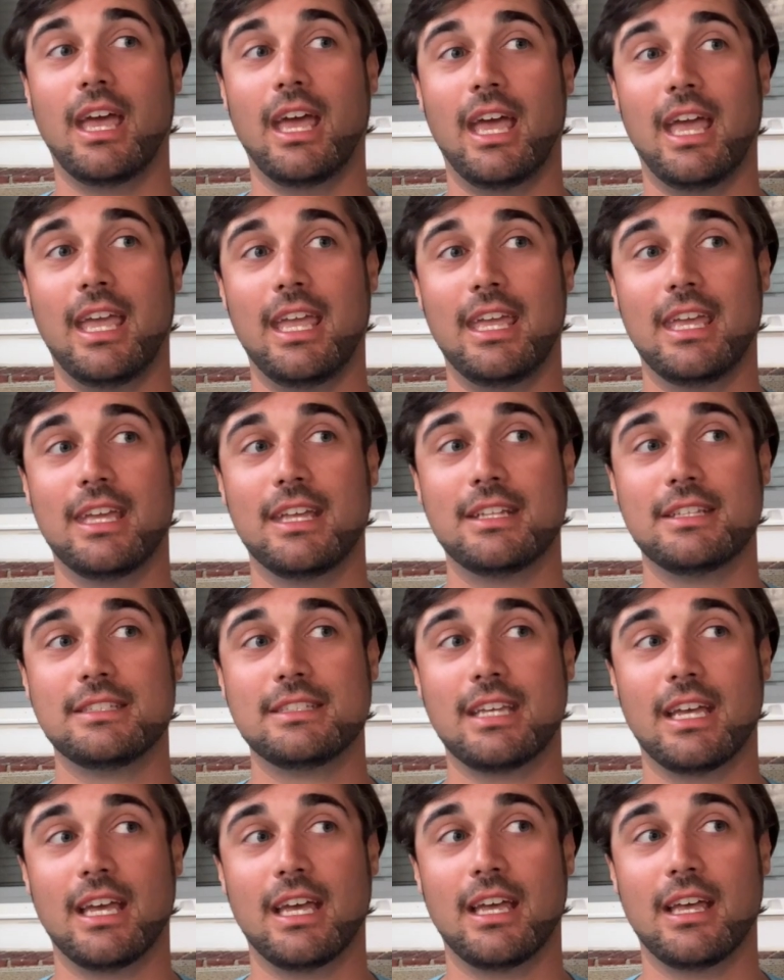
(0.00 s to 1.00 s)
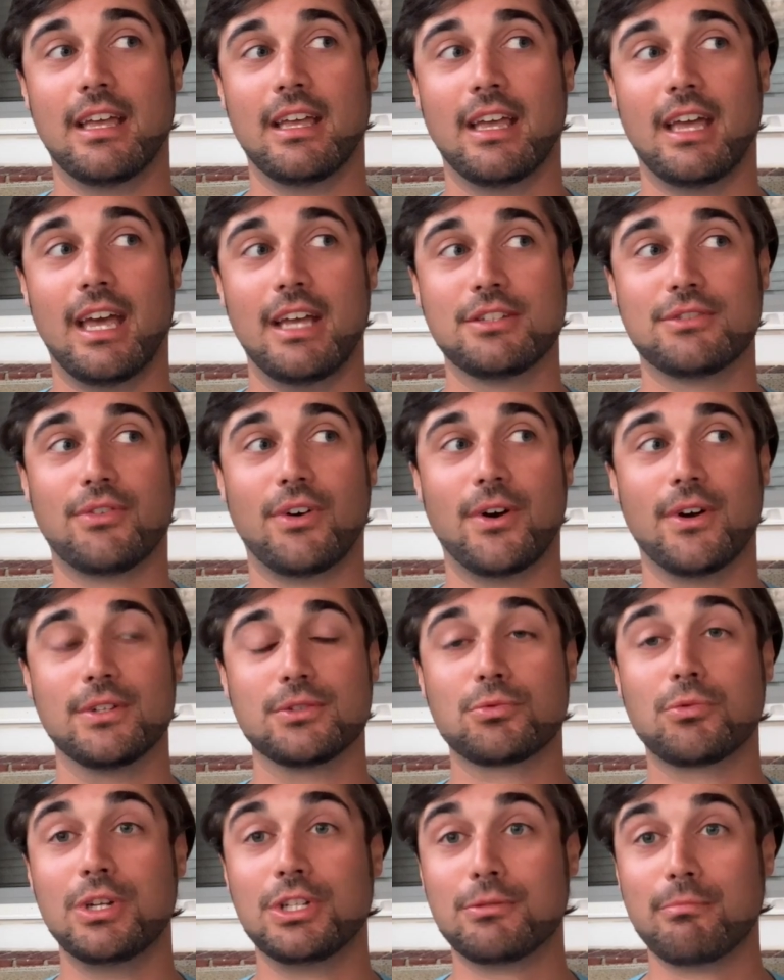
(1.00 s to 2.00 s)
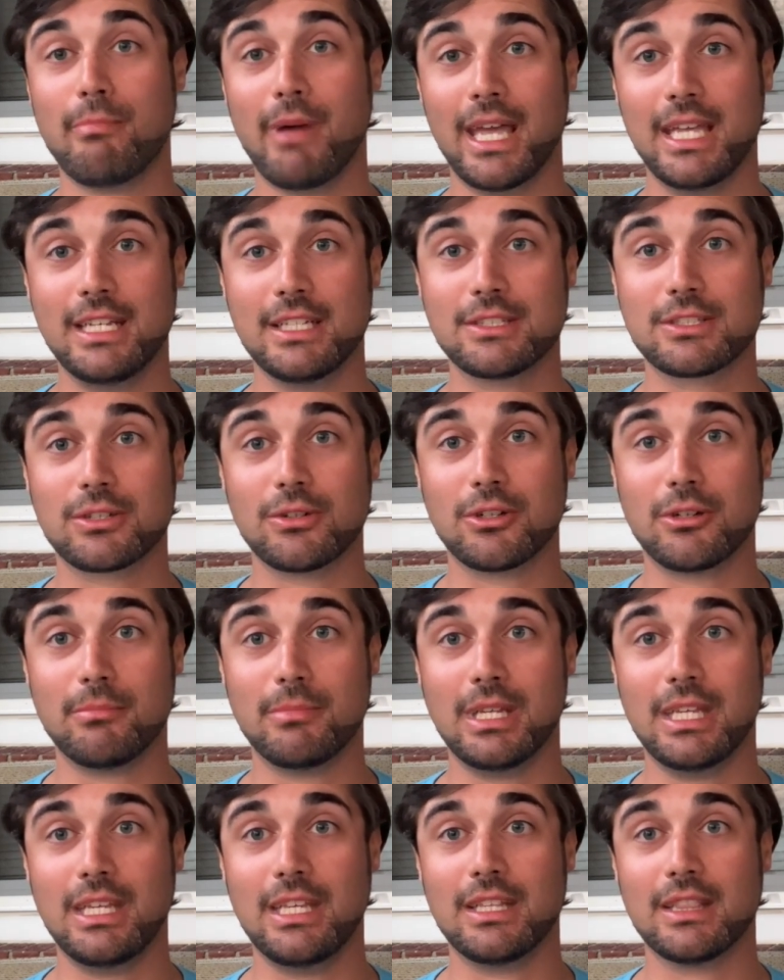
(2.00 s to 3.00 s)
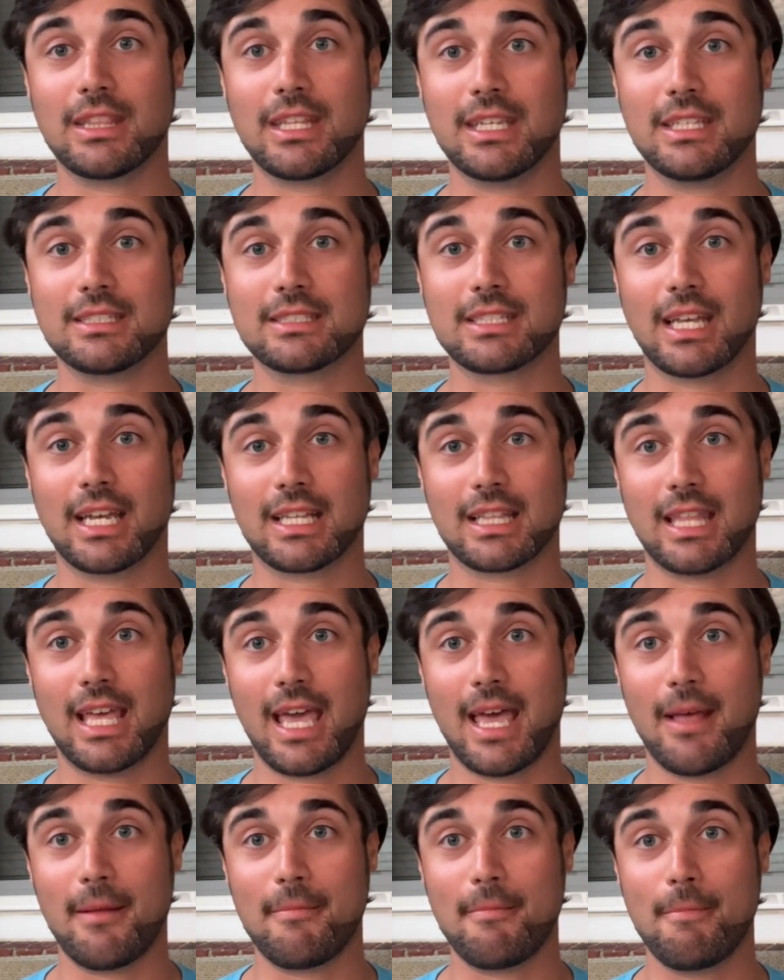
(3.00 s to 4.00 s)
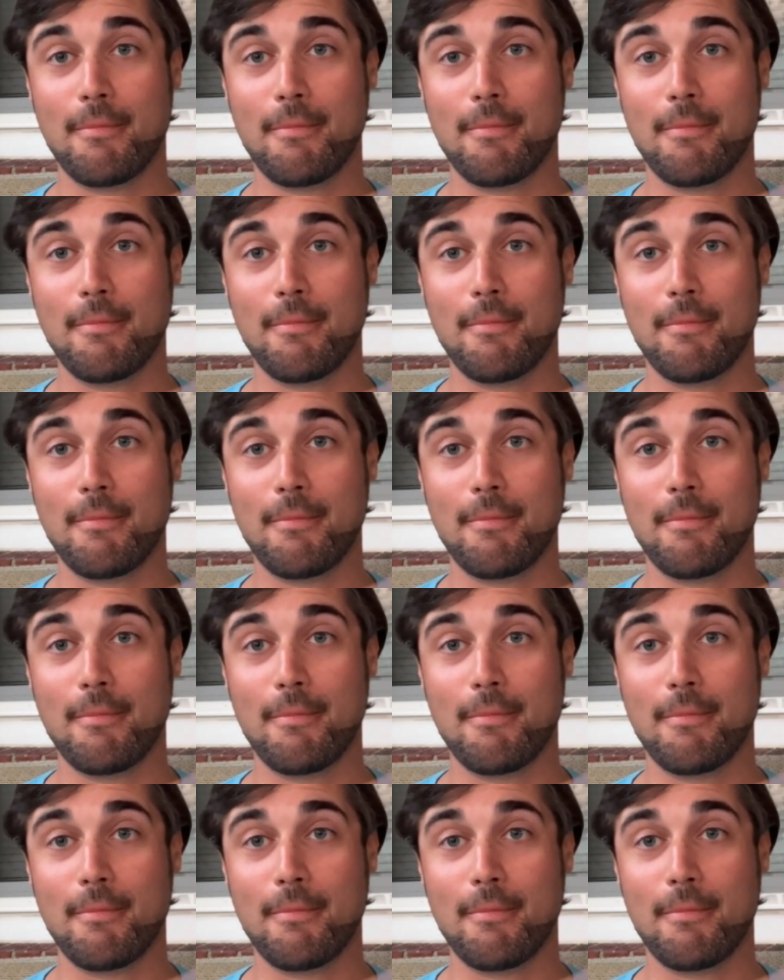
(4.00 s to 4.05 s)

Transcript: and as far as which bait it's going to be and things like that.